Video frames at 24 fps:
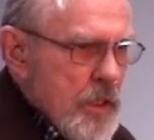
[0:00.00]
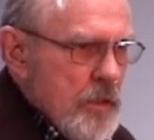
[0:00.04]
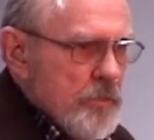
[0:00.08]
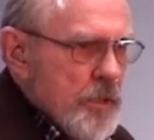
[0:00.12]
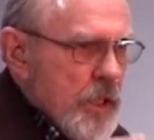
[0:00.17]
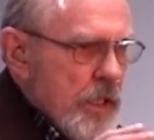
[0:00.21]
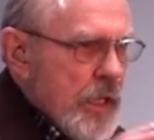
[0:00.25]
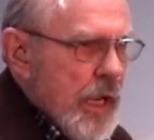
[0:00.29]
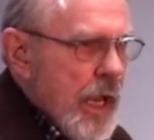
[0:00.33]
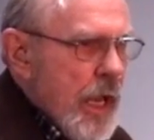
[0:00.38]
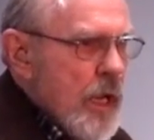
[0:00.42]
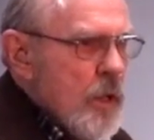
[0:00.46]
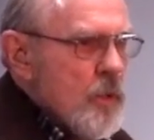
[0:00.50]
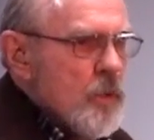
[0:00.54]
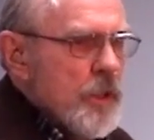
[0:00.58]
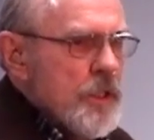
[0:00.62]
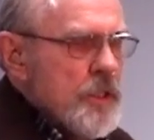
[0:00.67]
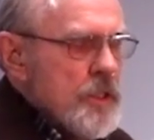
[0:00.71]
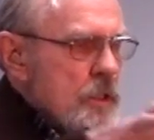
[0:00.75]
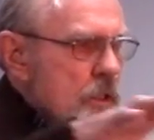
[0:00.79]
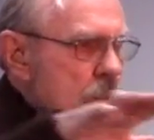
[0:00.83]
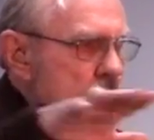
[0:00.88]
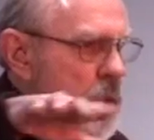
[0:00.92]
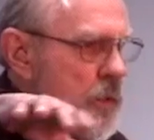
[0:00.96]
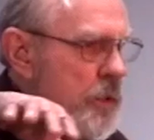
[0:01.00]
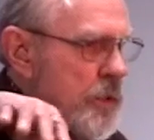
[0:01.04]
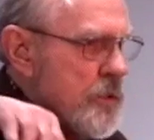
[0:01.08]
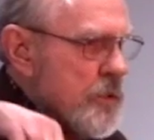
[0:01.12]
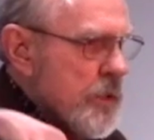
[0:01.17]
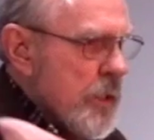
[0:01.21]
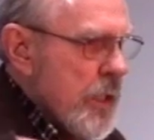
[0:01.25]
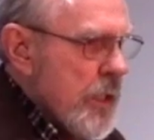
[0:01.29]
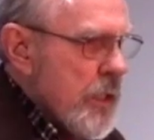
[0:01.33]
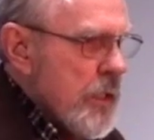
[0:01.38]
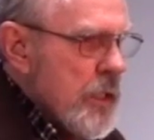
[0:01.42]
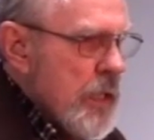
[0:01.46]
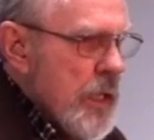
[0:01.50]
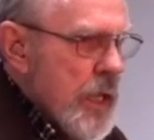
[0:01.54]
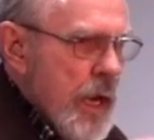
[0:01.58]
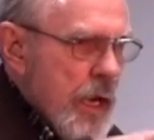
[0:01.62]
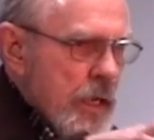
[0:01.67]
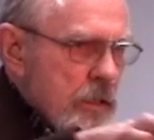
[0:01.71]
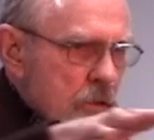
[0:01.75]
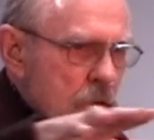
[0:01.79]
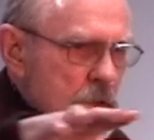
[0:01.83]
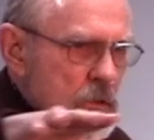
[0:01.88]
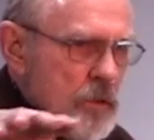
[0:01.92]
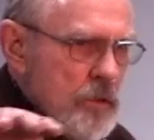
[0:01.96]
But now when you go into any
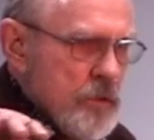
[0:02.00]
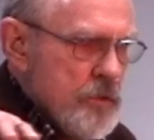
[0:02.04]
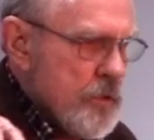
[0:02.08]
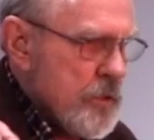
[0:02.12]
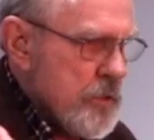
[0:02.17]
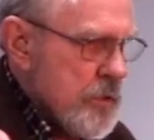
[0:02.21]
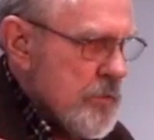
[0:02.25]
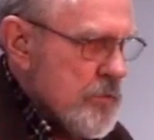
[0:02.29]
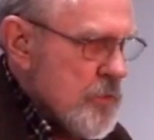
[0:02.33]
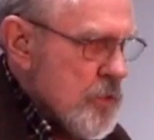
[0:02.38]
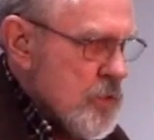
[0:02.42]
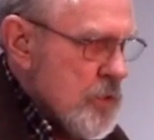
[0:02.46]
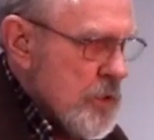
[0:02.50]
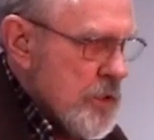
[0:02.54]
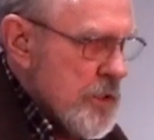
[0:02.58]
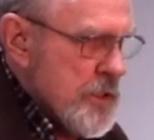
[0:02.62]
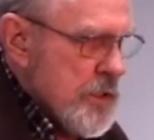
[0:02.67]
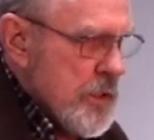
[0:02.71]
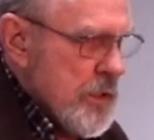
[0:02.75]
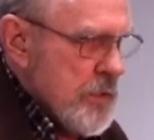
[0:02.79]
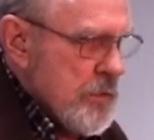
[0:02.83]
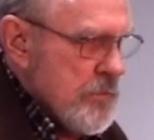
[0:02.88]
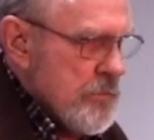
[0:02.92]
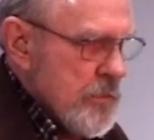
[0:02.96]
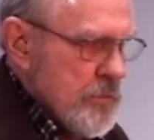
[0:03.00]
agricultural community,